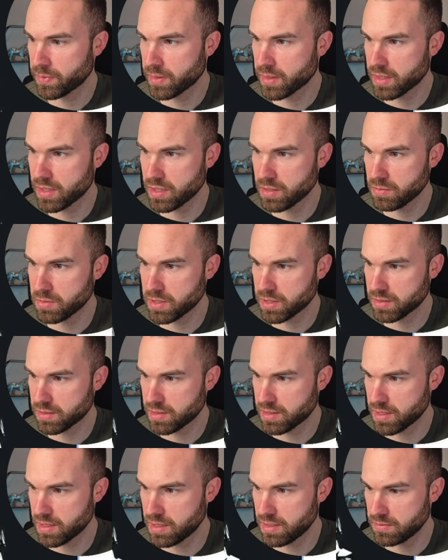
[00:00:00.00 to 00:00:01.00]
Yeah, we got
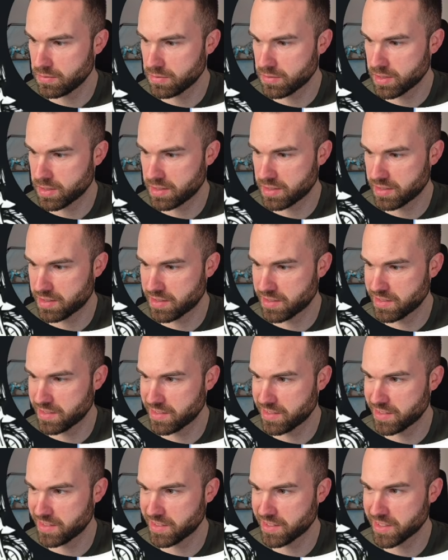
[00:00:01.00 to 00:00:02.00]
the elephant.
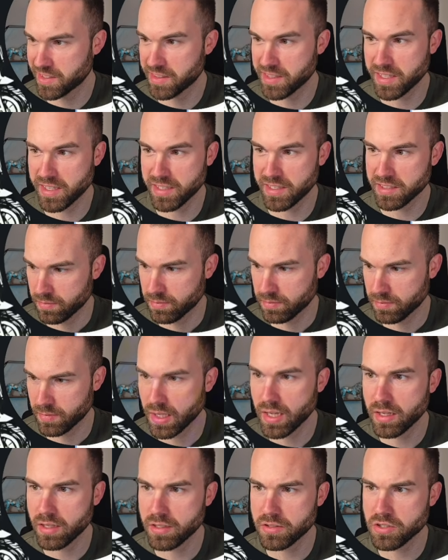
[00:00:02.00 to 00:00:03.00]
Look at that.
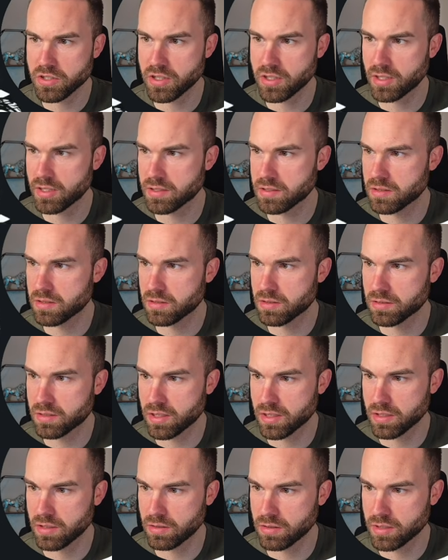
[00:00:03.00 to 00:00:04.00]
And yeah, let's
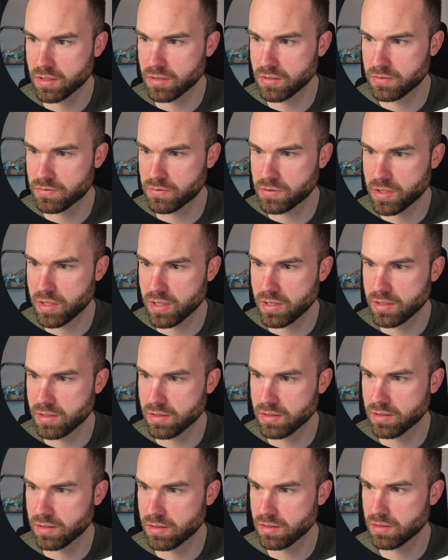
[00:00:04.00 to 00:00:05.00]
take a look at the
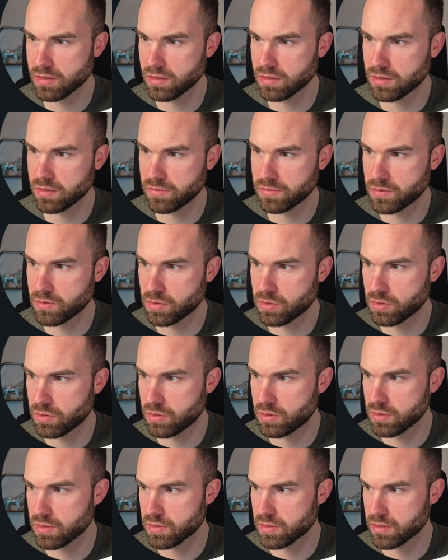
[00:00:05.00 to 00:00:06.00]
phrase off to
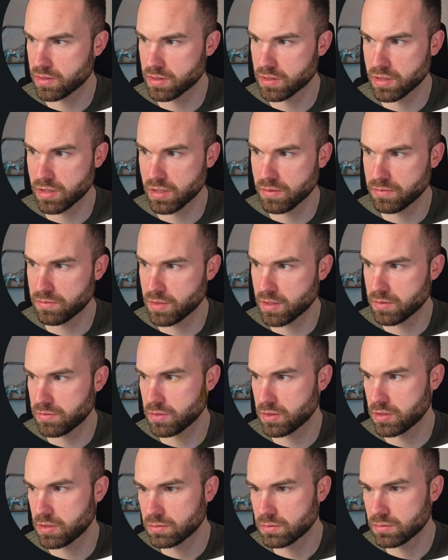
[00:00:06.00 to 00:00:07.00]
cause a
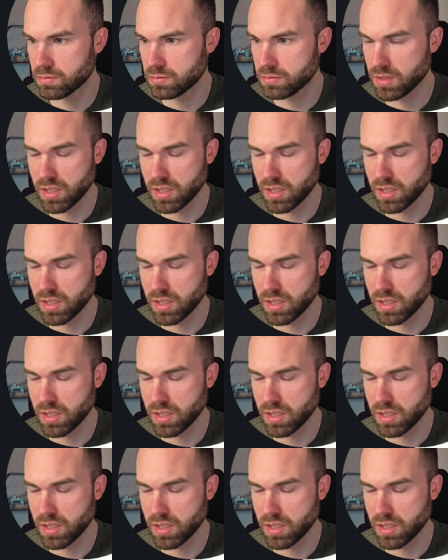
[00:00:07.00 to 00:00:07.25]
kerfuffle.